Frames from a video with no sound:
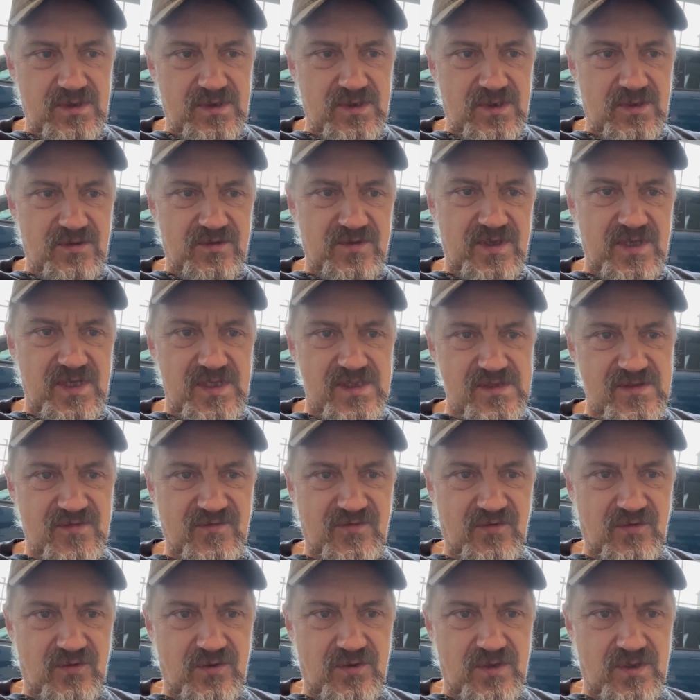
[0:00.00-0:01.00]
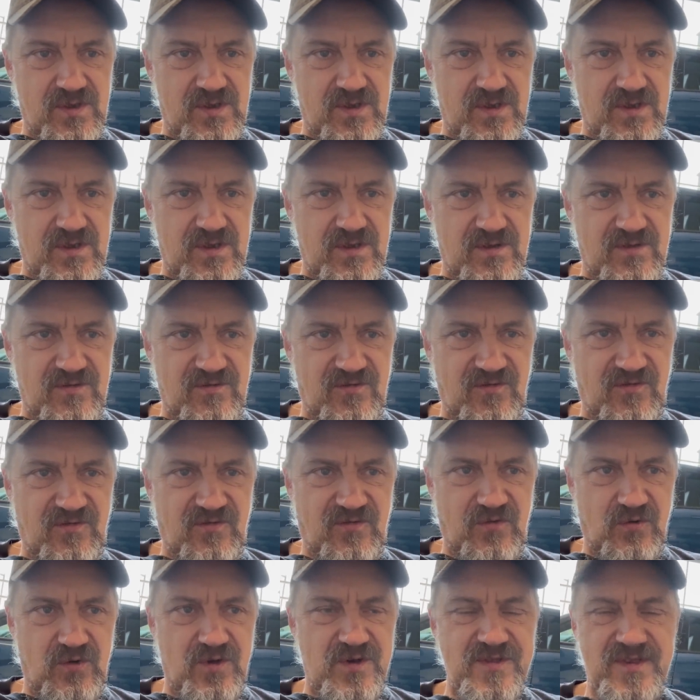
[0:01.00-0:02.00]
and now they asked for uh,
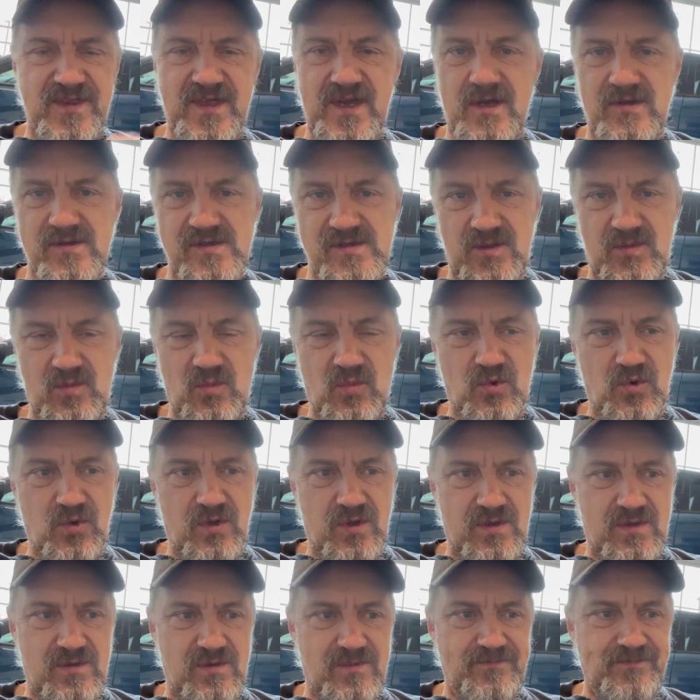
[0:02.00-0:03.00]
four thousand more.